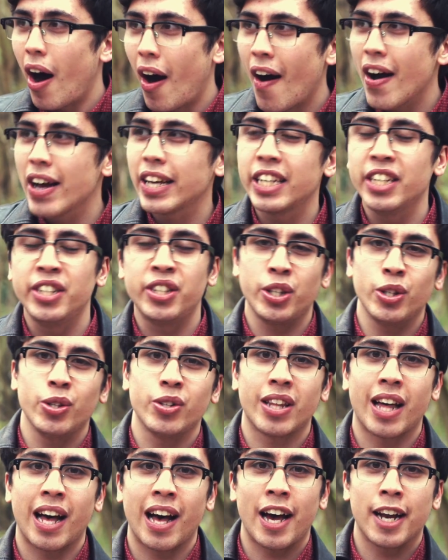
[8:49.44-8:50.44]
I can do
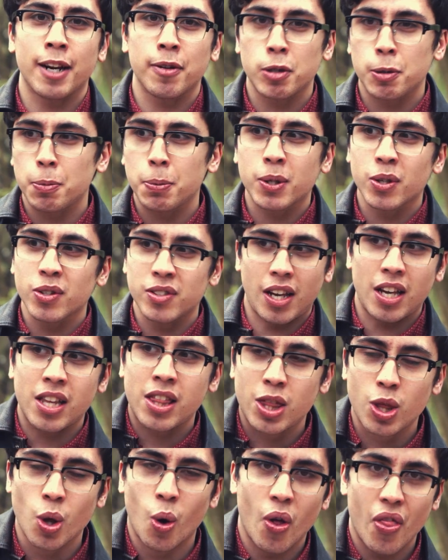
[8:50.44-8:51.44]
that. And it was because I
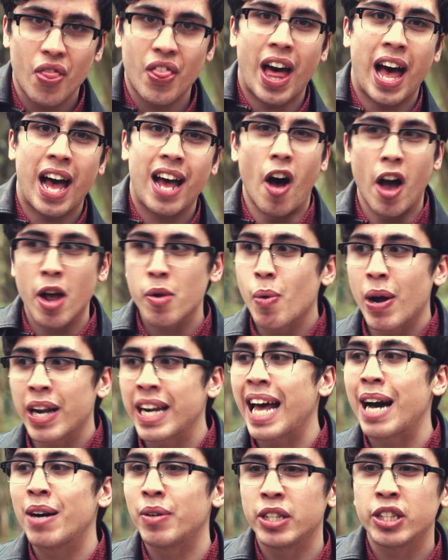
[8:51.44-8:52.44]
thought that. I
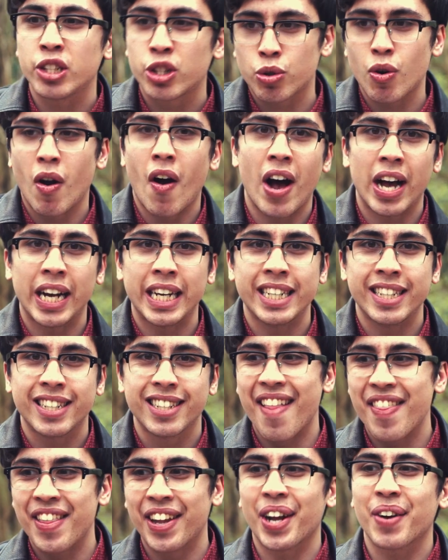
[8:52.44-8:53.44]
went out and tried.
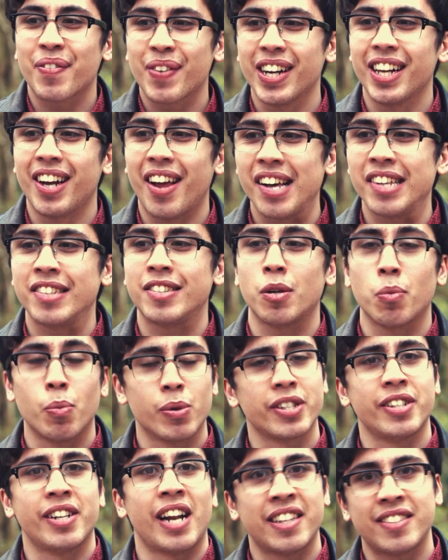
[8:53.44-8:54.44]
And then I realized it
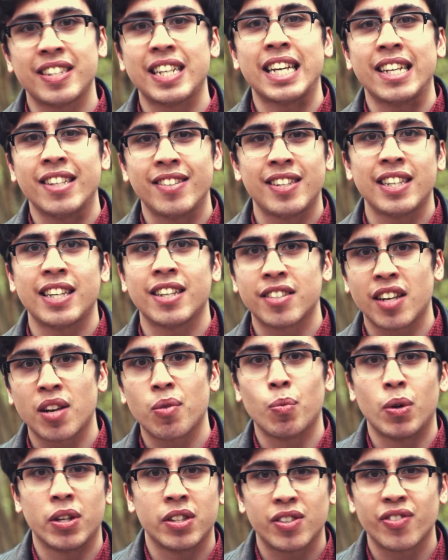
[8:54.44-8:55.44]
wasn't as easy as I
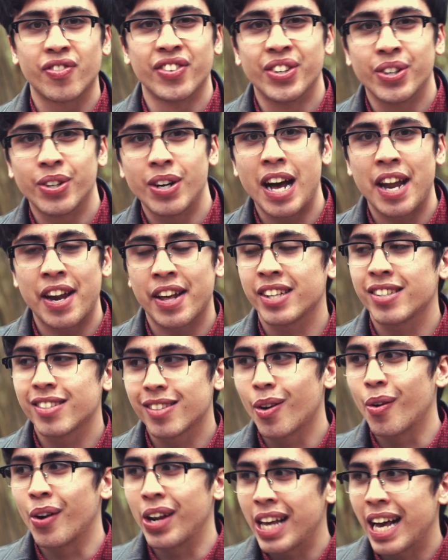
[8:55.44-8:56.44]
once thought. And I
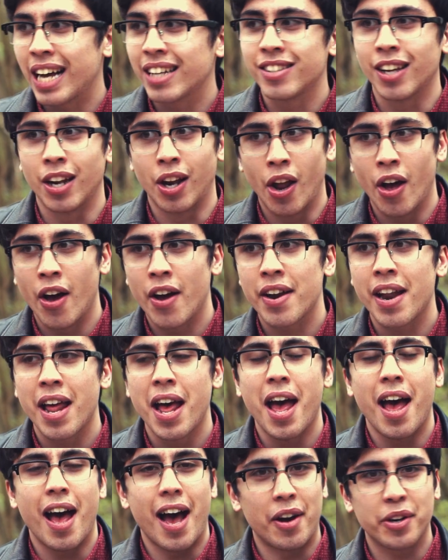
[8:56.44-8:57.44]
slowly had to learn
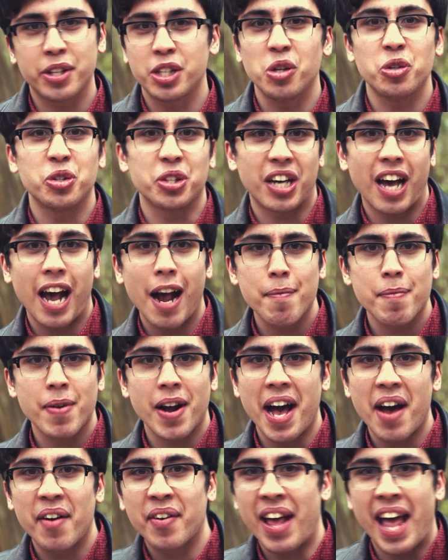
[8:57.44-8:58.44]
how to use the
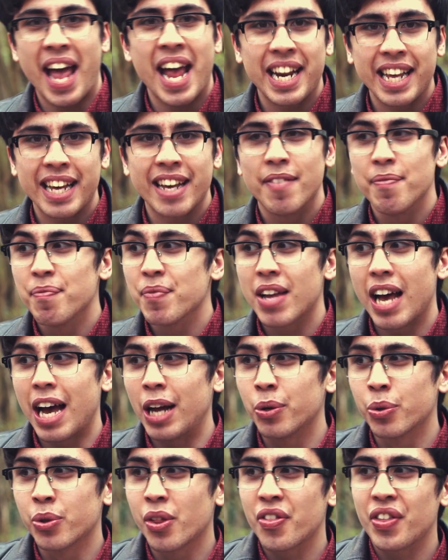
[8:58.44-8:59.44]
camera, how to edit,
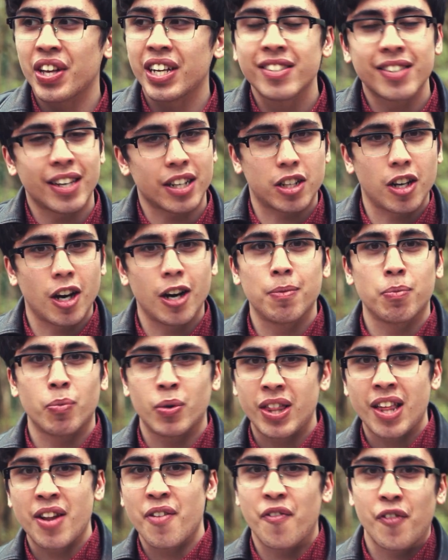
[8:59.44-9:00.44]
and all the things that come
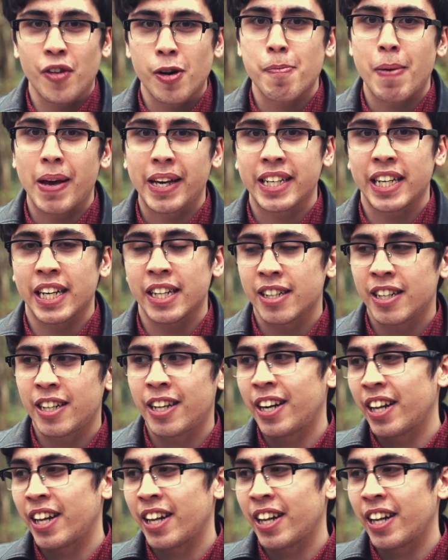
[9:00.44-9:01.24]
within filmmaking.